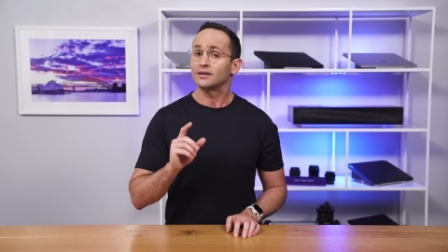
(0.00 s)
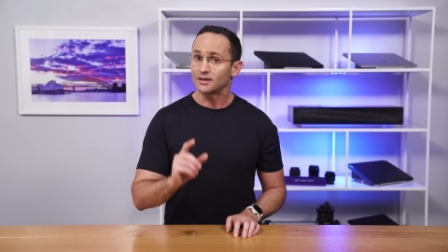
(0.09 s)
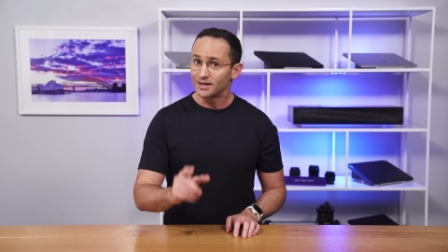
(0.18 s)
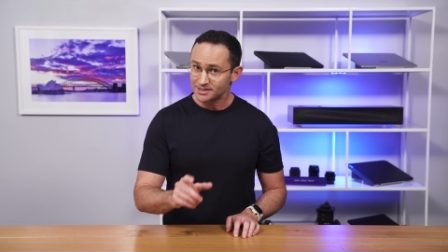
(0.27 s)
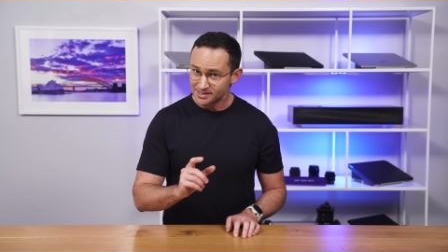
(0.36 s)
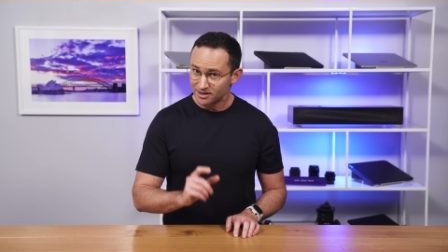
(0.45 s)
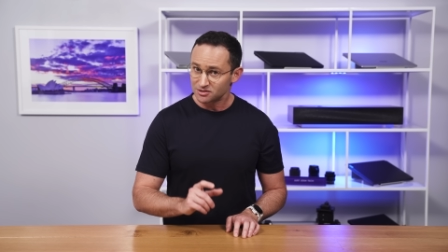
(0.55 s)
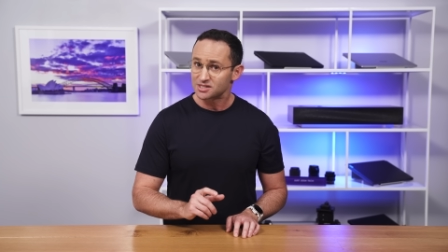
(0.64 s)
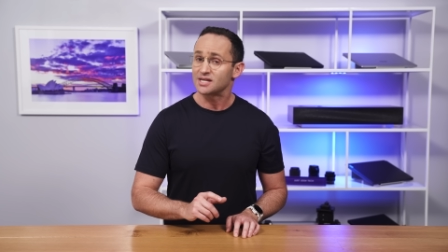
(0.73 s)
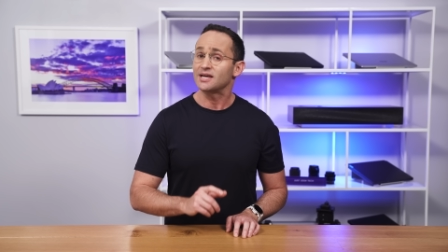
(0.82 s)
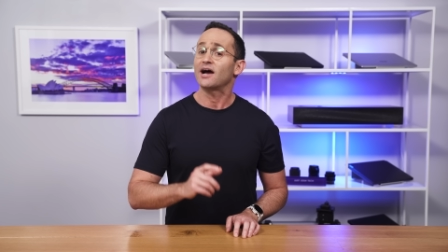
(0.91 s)
Let's now
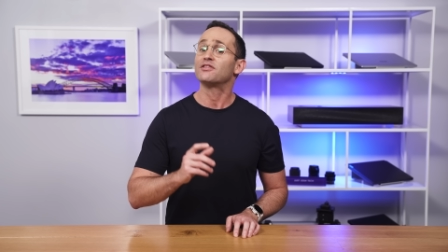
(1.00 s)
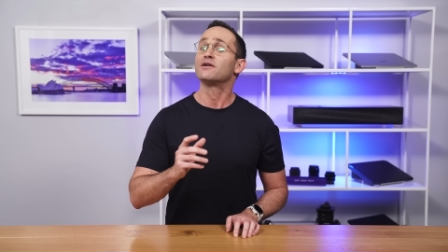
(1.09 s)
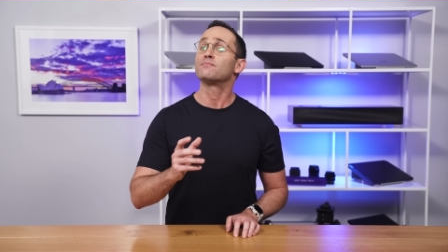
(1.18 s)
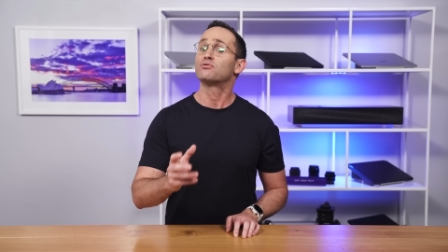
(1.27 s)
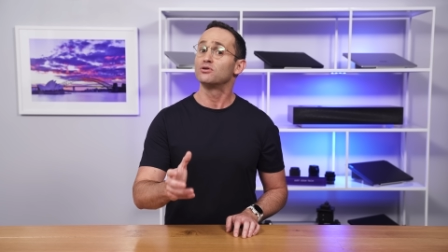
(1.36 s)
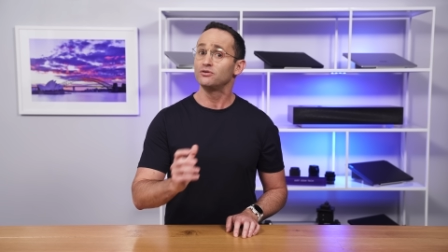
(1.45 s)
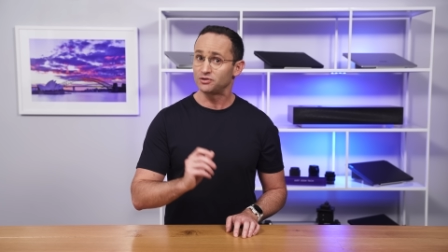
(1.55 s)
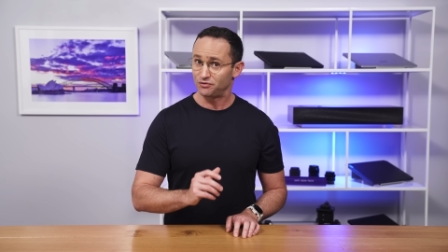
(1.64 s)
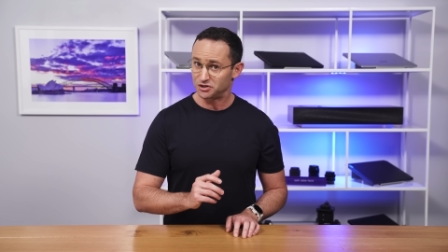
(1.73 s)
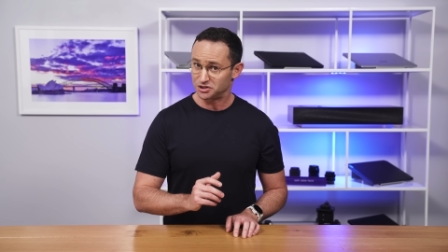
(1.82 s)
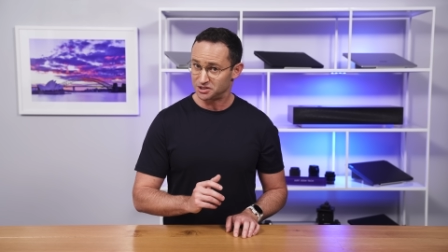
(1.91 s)
see how the improved
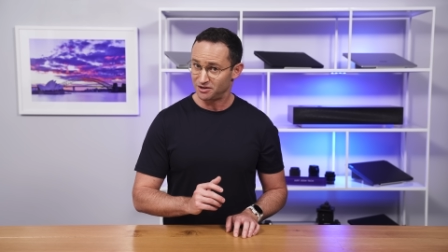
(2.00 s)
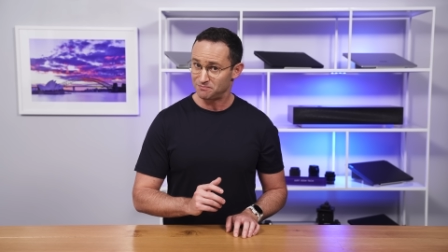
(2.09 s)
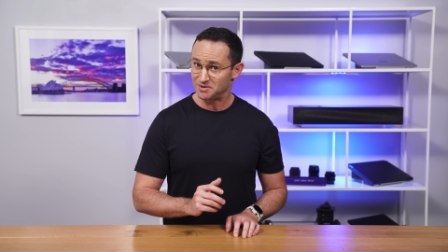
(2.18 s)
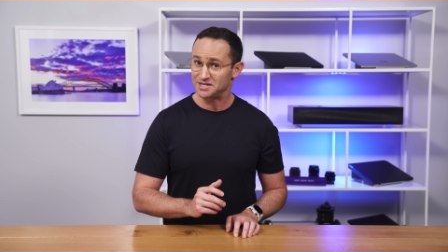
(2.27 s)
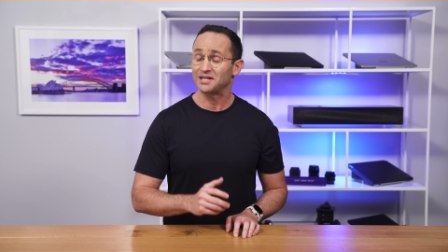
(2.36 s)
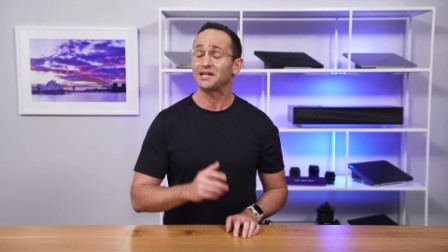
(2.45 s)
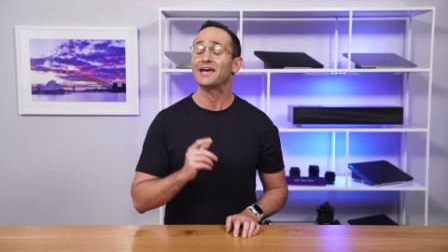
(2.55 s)
efficiency of Meteor